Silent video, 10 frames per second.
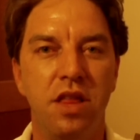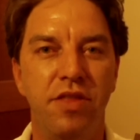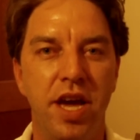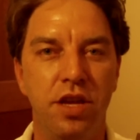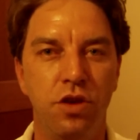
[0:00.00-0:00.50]

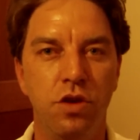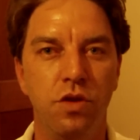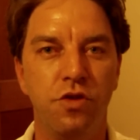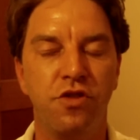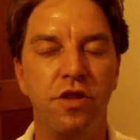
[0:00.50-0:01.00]
that
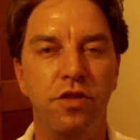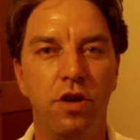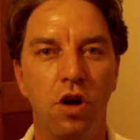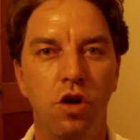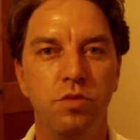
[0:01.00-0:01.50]
use
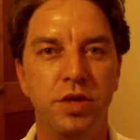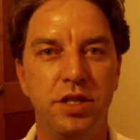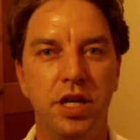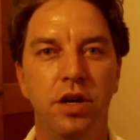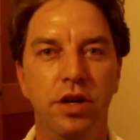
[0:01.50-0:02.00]
their own
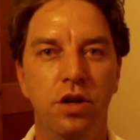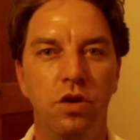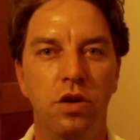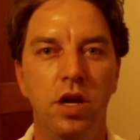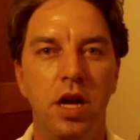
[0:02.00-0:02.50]

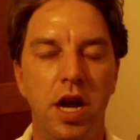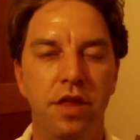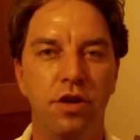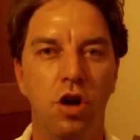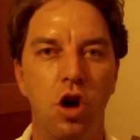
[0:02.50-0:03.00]
material
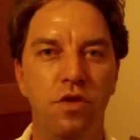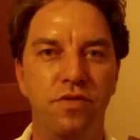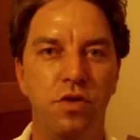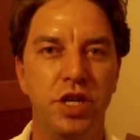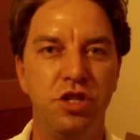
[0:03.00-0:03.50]
and their own
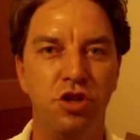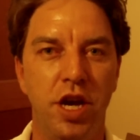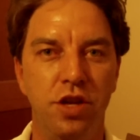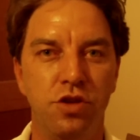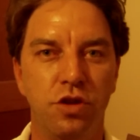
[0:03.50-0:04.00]
voice
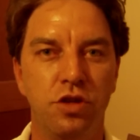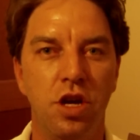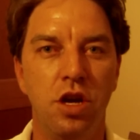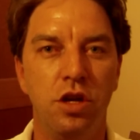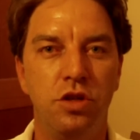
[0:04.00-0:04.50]
changers
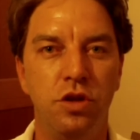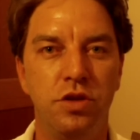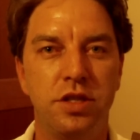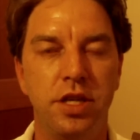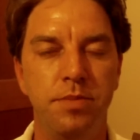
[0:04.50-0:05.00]
to
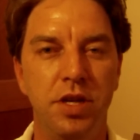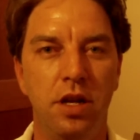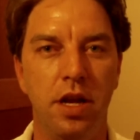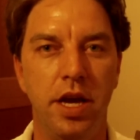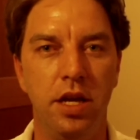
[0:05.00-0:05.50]

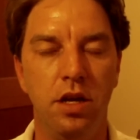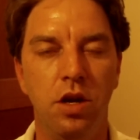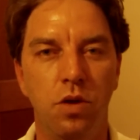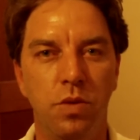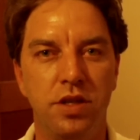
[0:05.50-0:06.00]
simulate
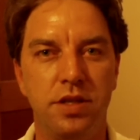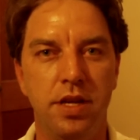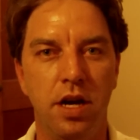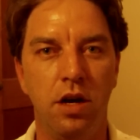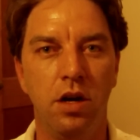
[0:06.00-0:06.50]
what's
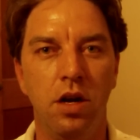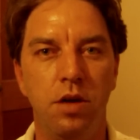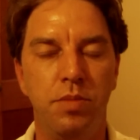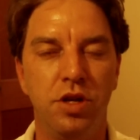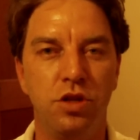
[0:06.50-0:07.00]
there,
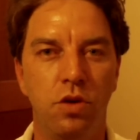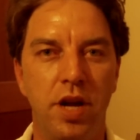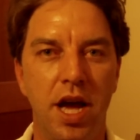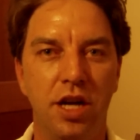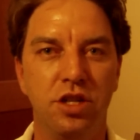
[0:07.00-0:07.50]
but don't
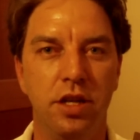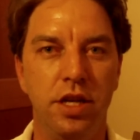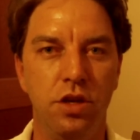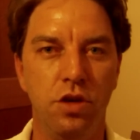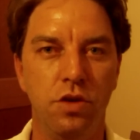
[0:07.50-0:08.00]
actually
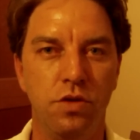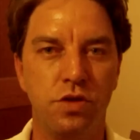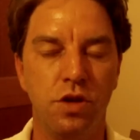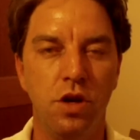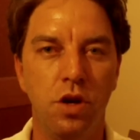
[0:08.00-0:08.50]

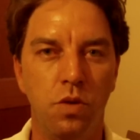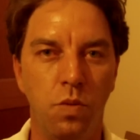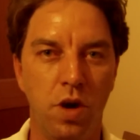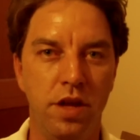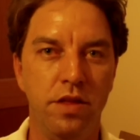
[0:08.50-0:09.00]
use
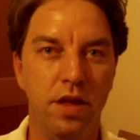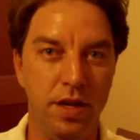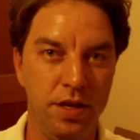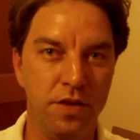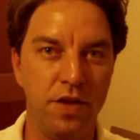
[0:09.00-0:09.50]
what
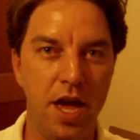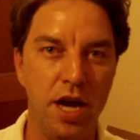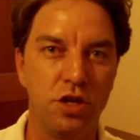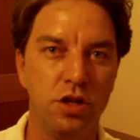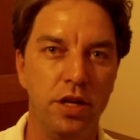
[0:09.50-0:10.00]
is
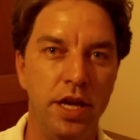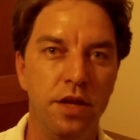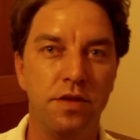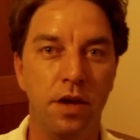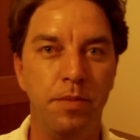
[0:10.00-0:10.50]
actually
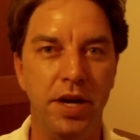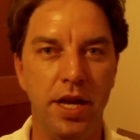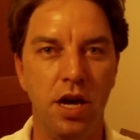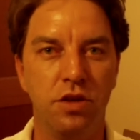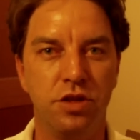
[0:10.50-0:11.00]

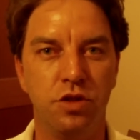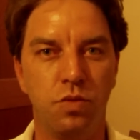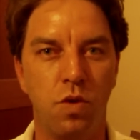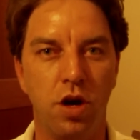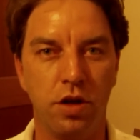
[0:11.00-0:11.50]
somebody else's
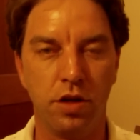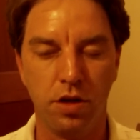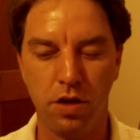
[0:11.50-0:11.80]
work.